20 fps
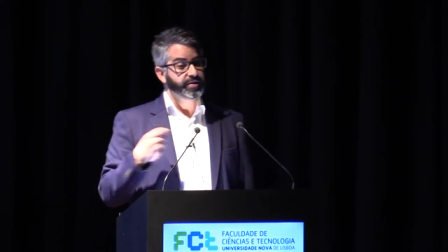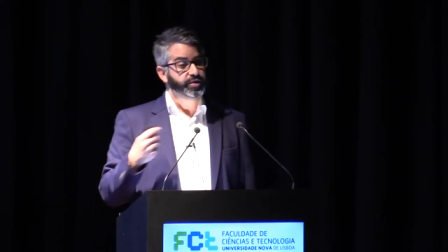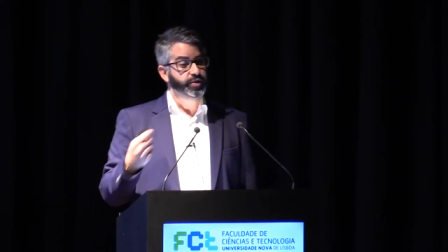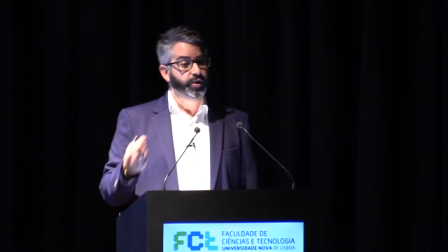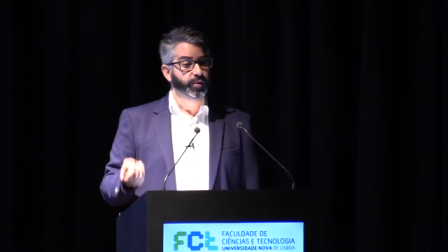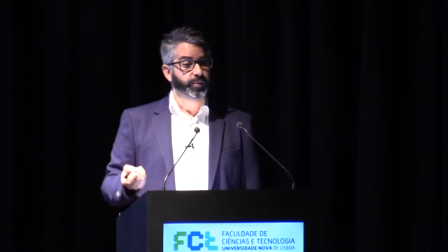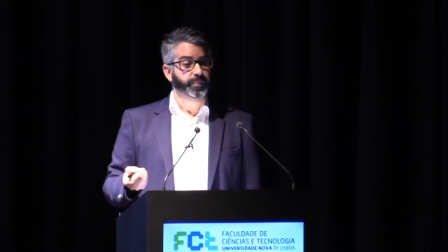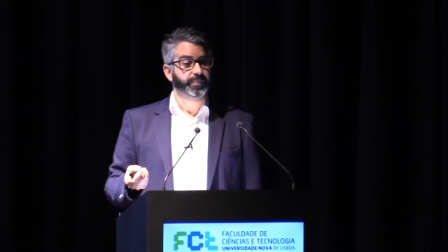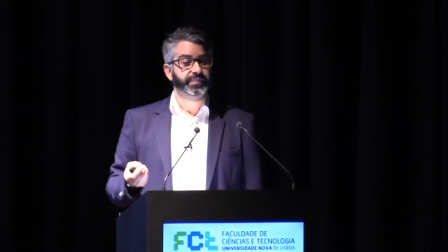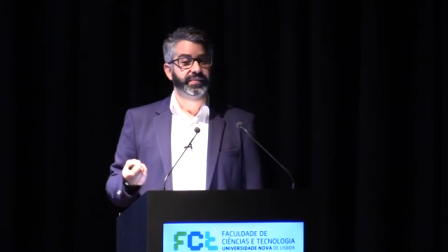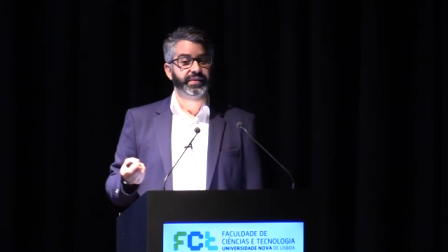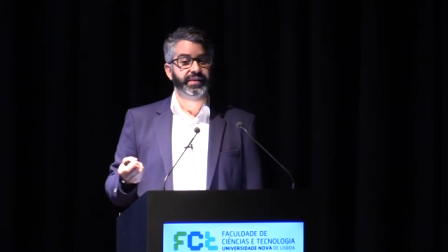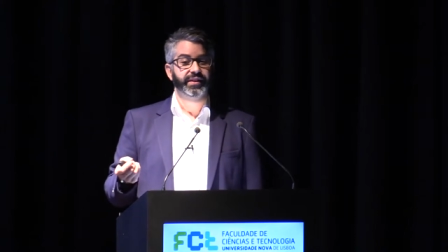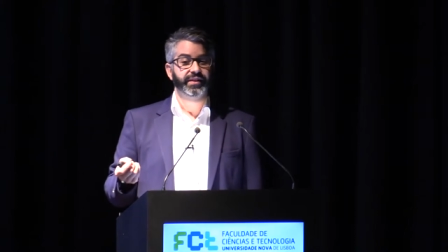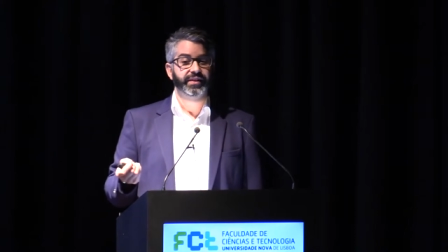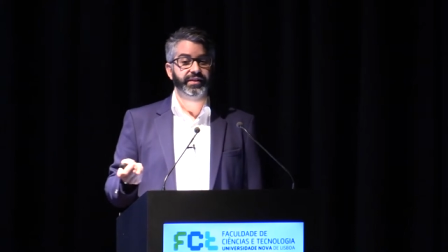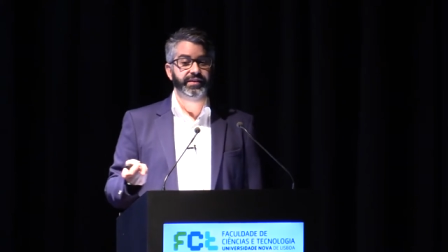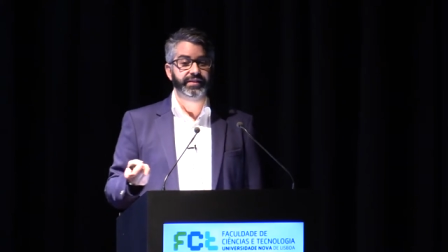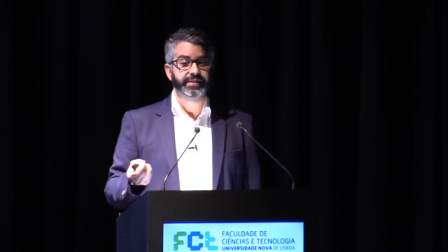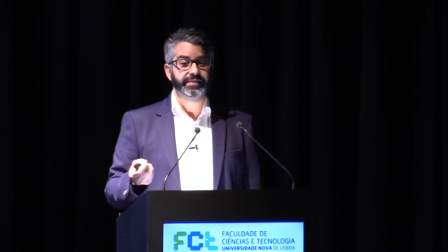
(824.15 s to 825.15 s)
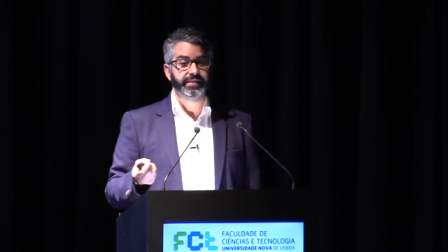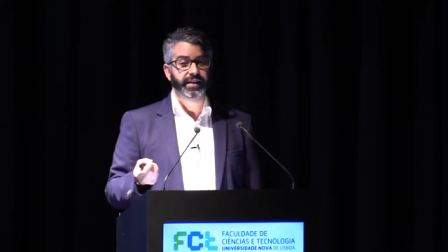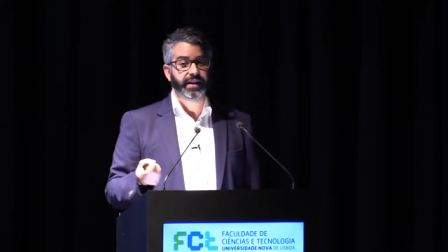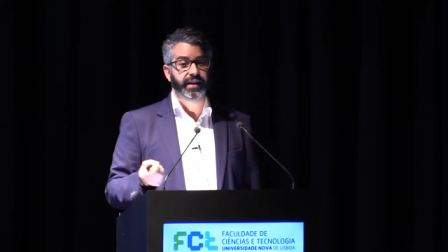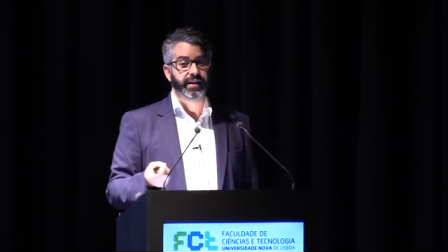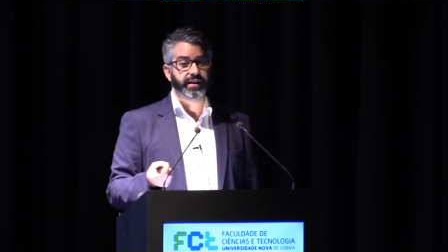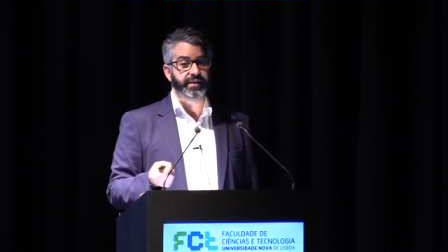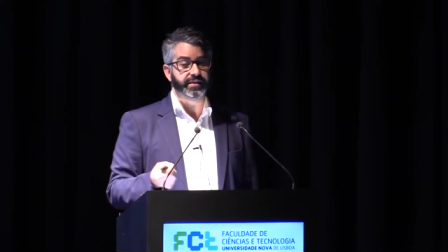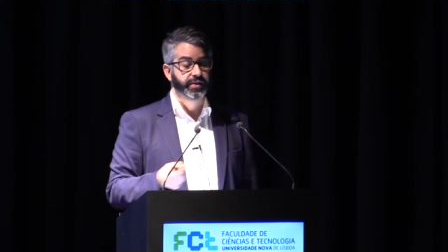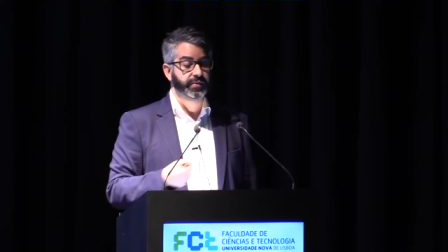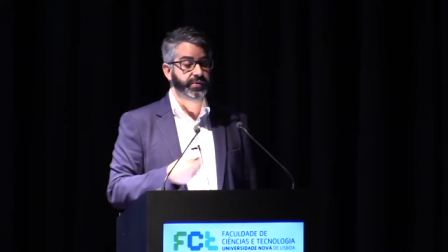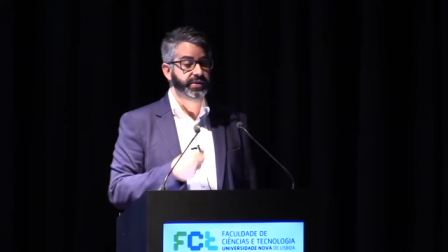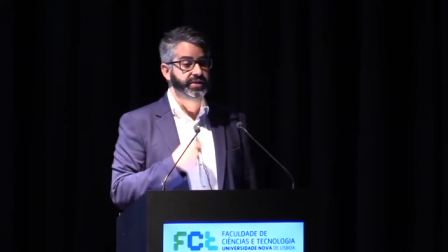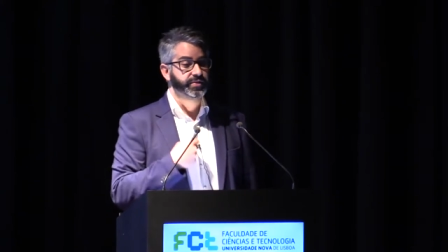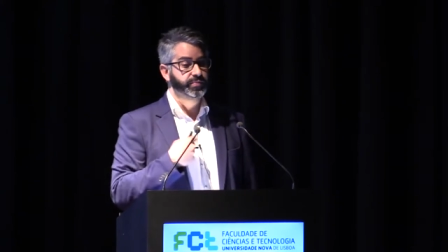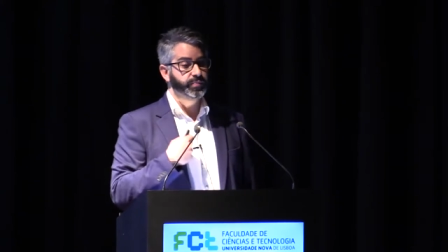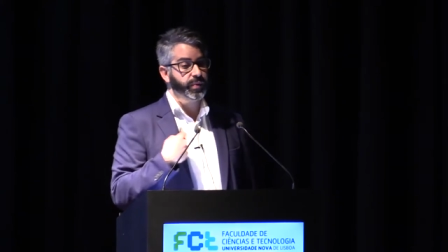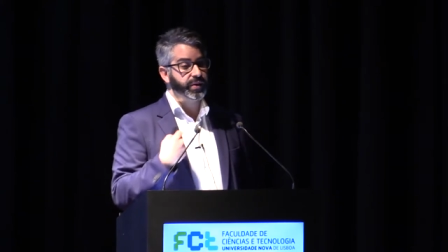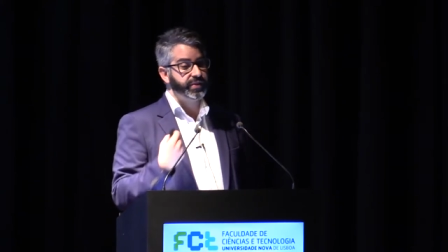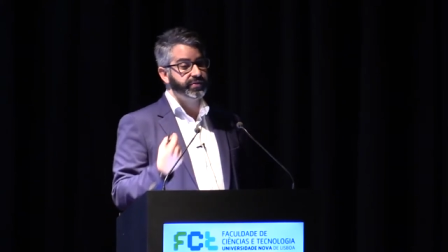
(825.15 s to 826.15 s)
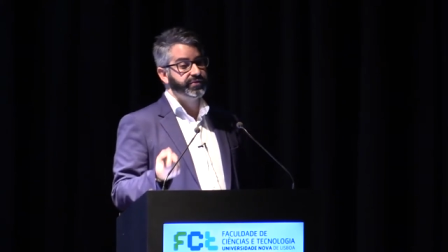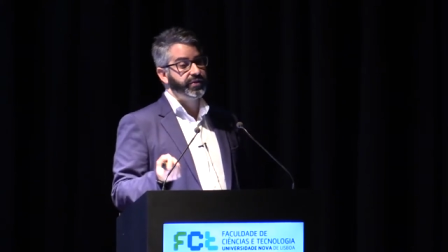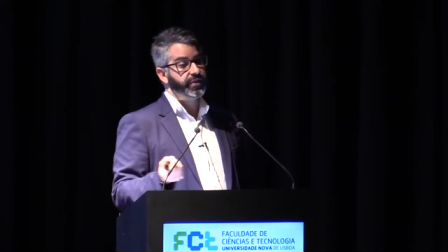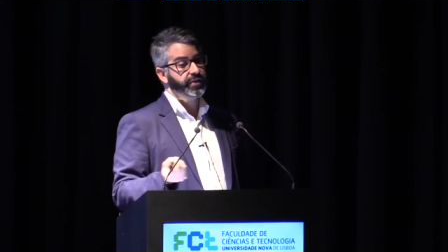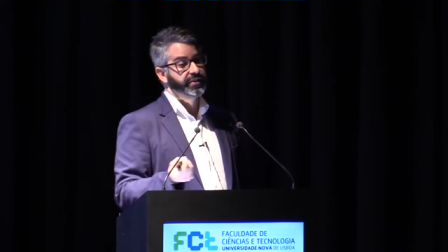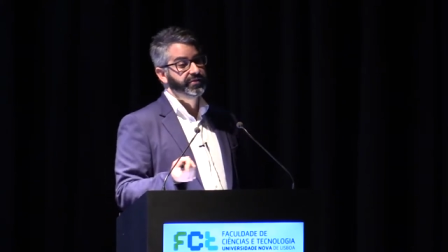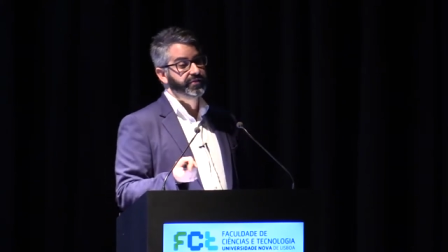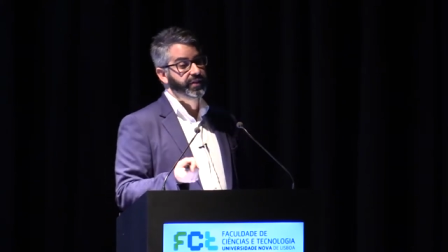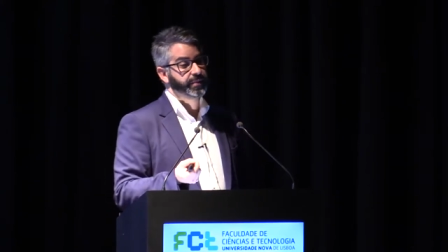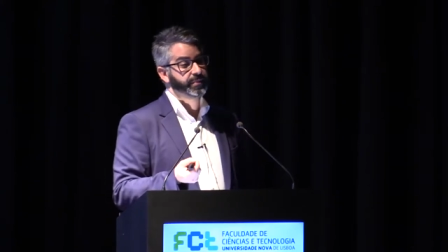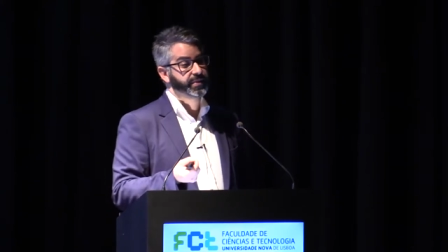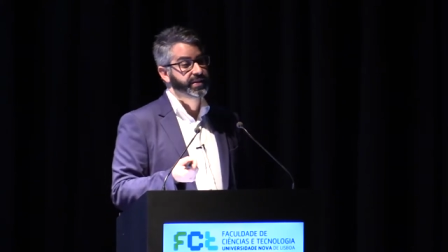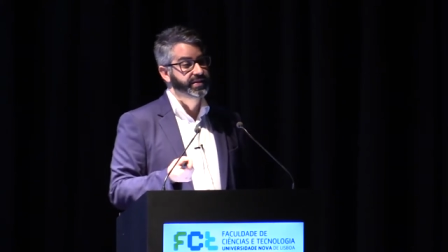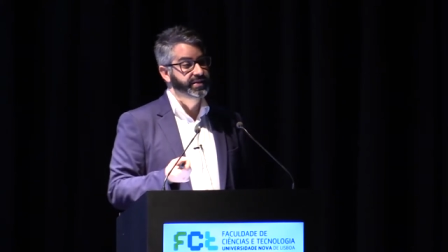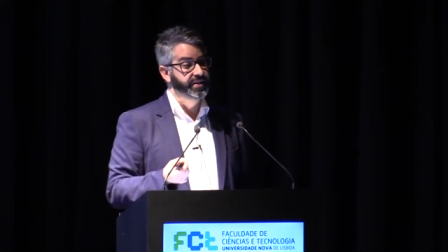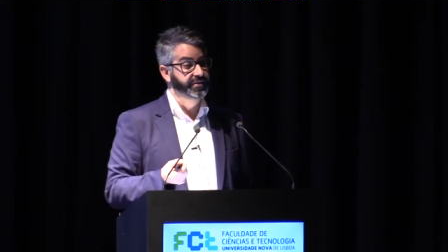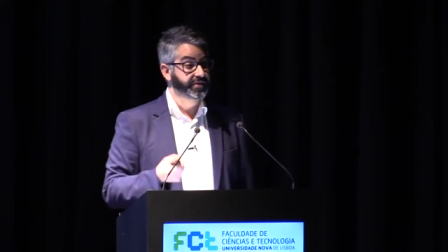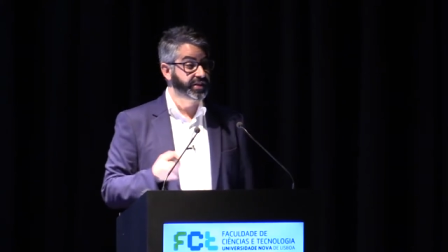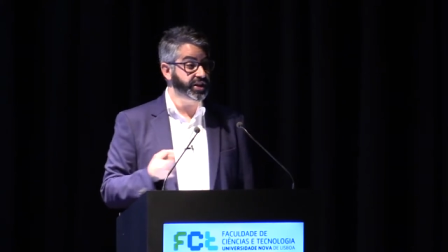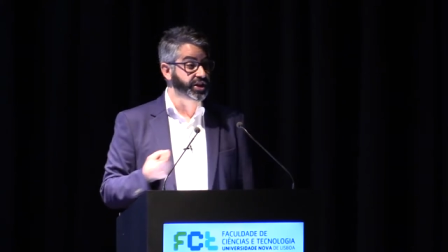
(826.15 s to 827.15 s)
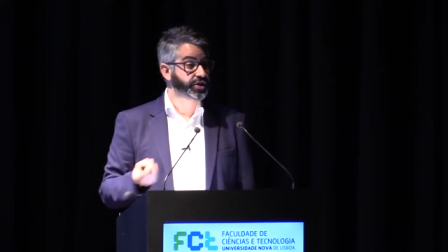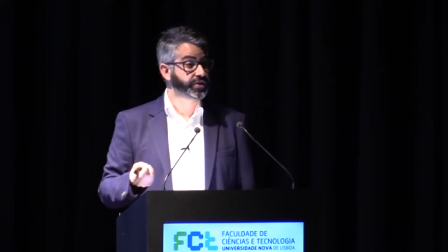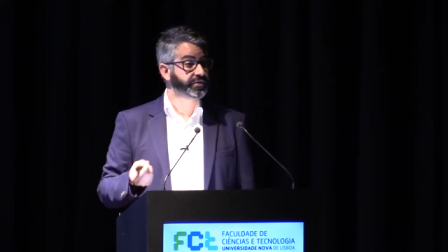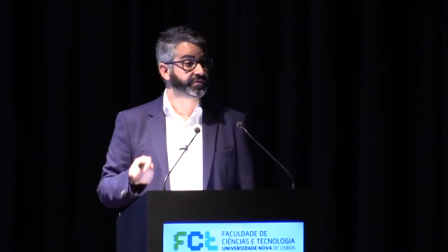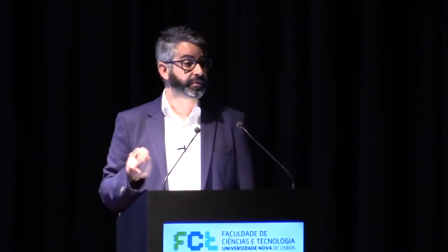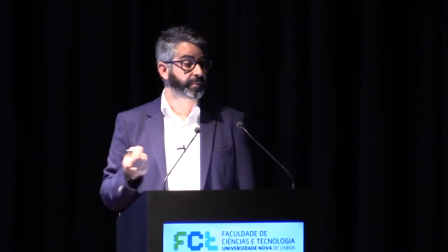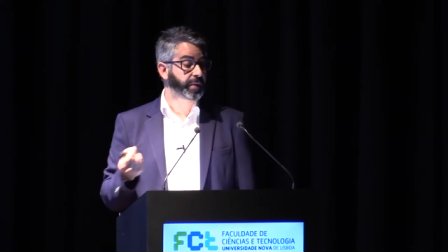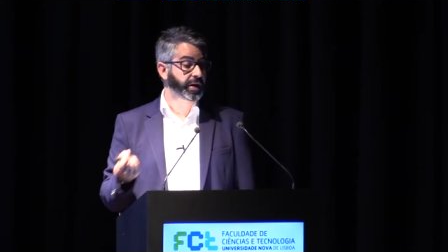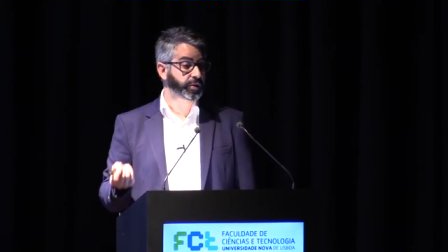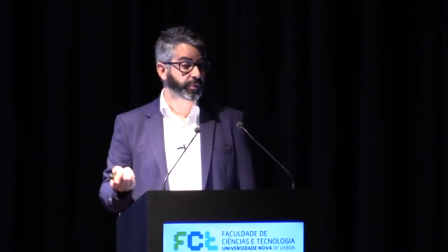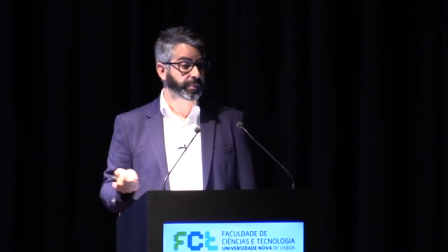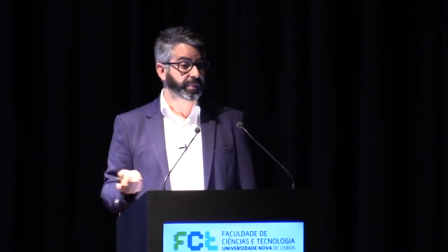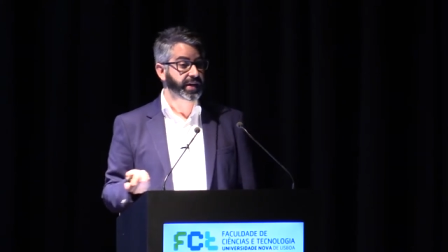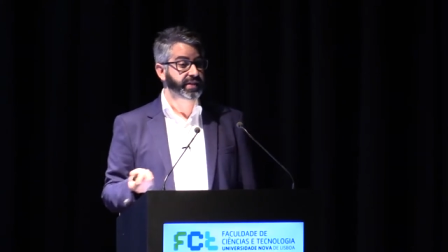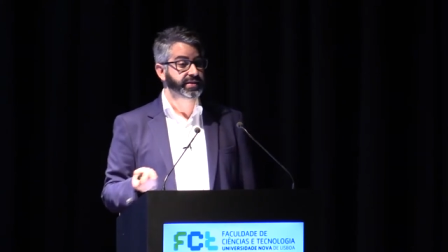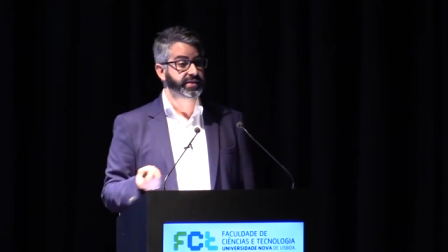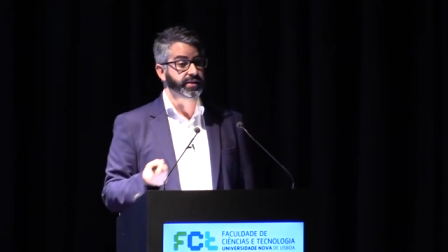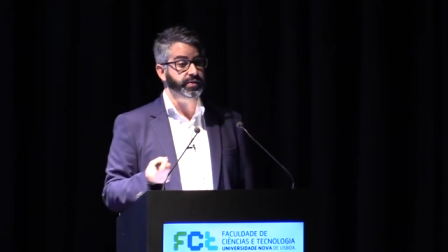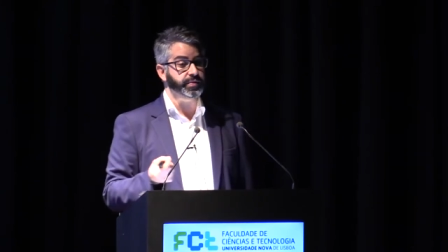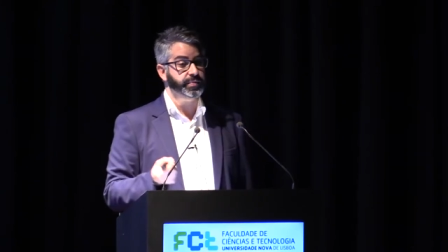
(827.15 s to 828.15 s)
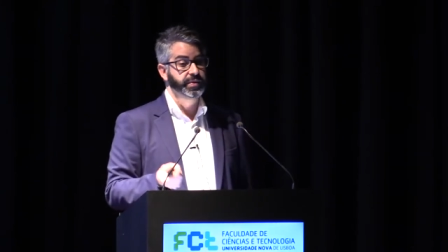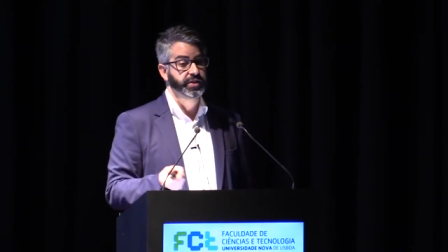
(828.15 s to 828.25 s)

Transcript: So there is one very famous definition for microplastics,